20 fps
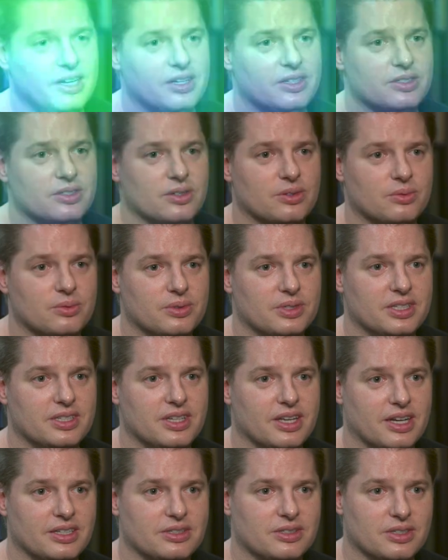So
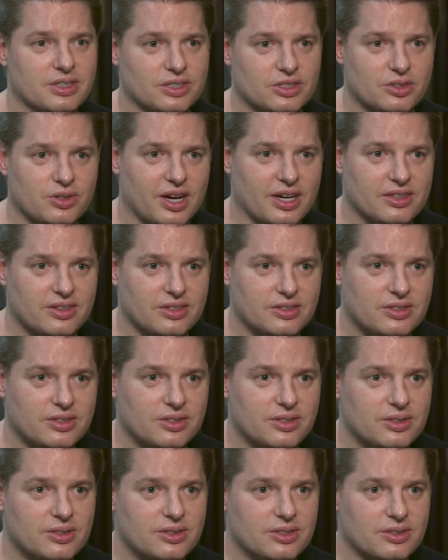we had to extract the
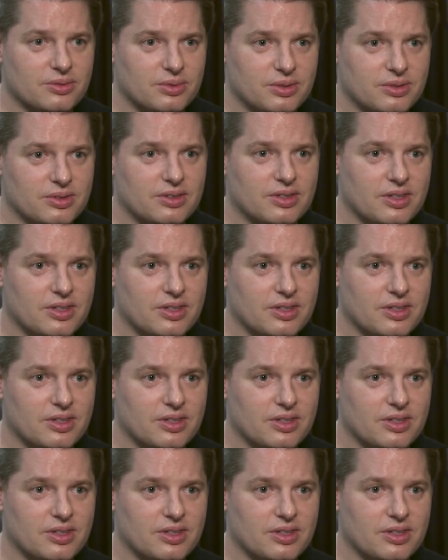tooth, we